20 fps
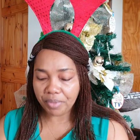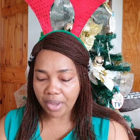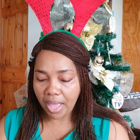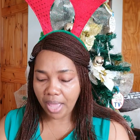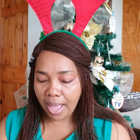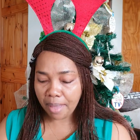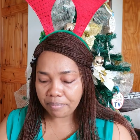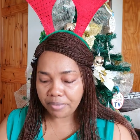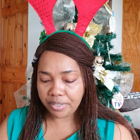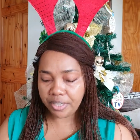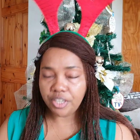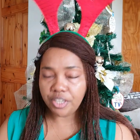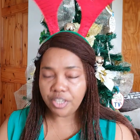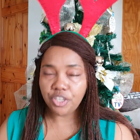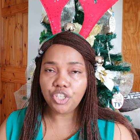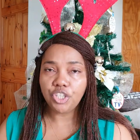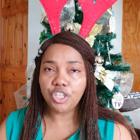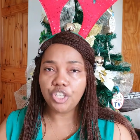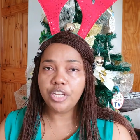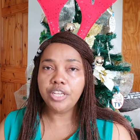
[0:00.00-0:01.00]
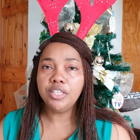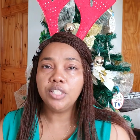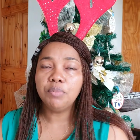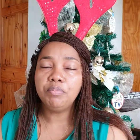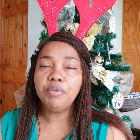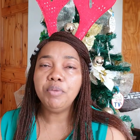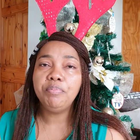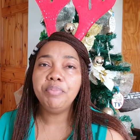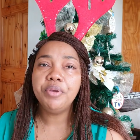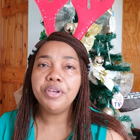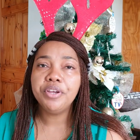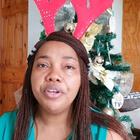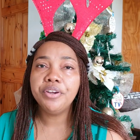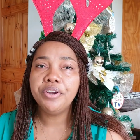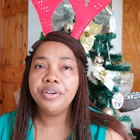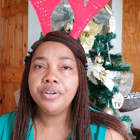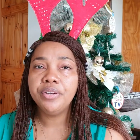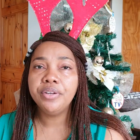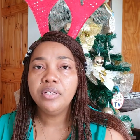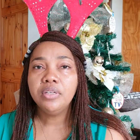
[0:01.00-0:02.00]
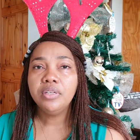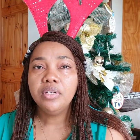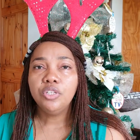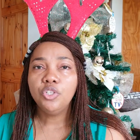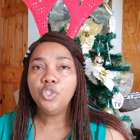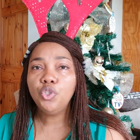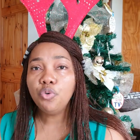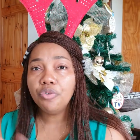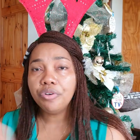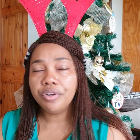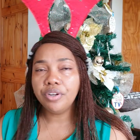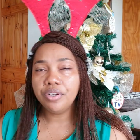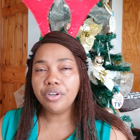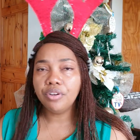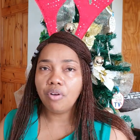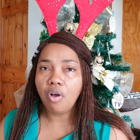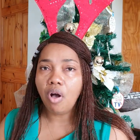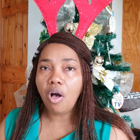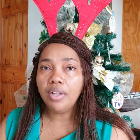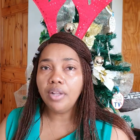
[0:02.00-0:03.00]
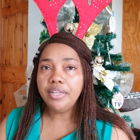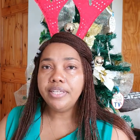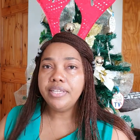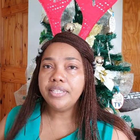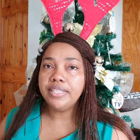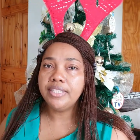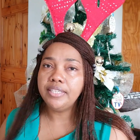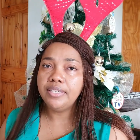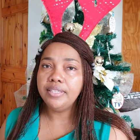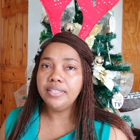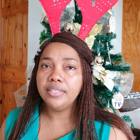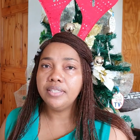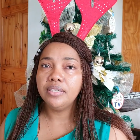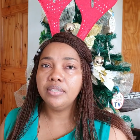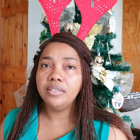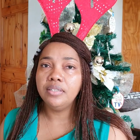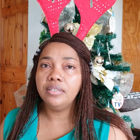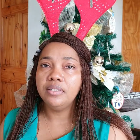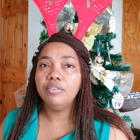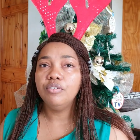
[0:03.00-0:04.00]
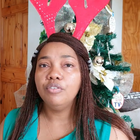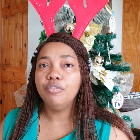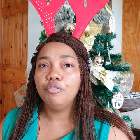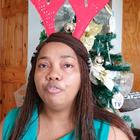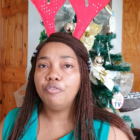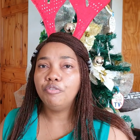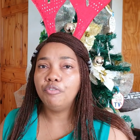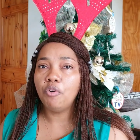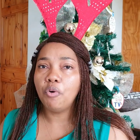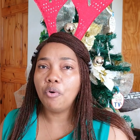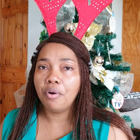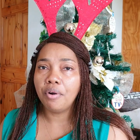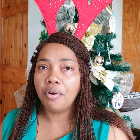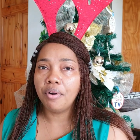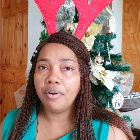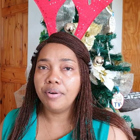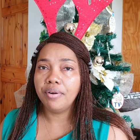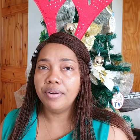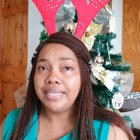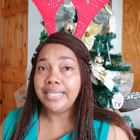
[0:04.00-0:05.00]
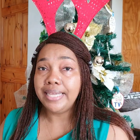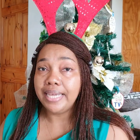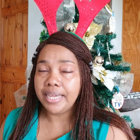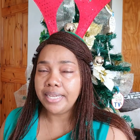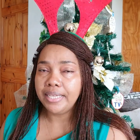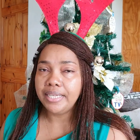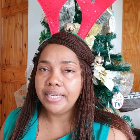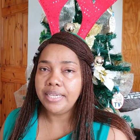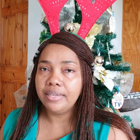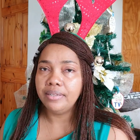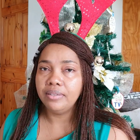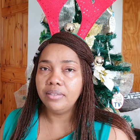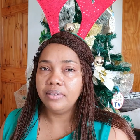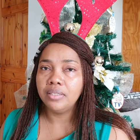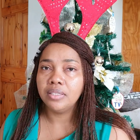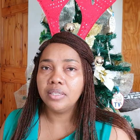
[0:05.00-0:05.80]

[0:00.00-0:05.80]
dish is prepared during the holiday season for the Indians,